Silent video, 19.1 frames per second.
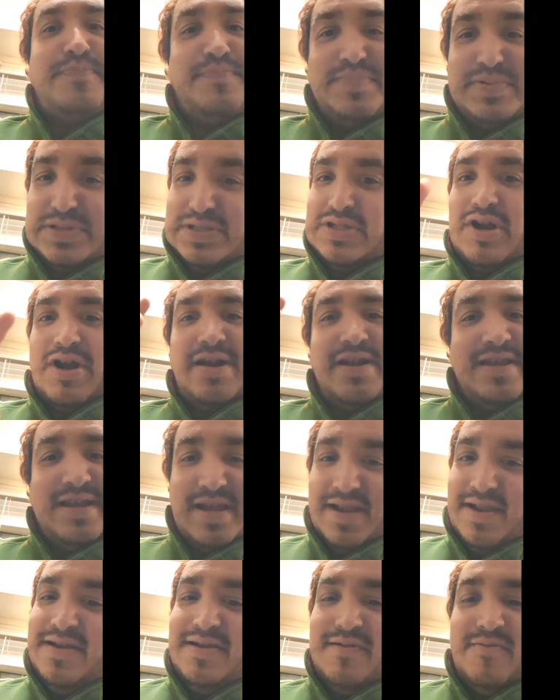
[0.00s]
start
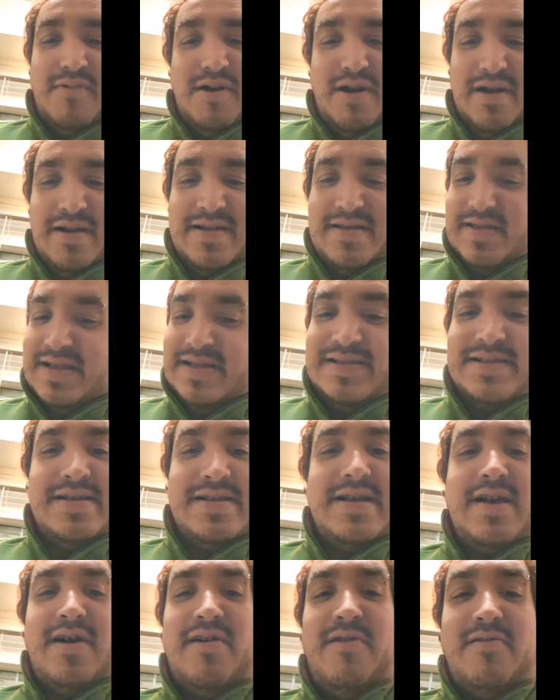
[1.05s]
getting to work. Let's
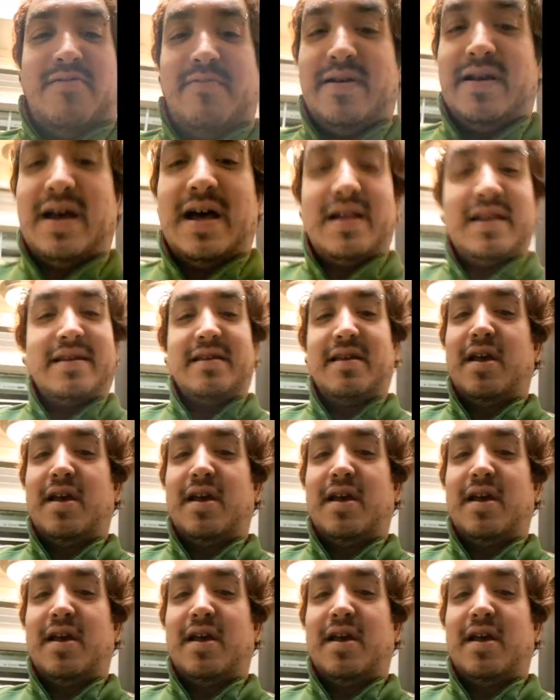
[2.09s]
go. We got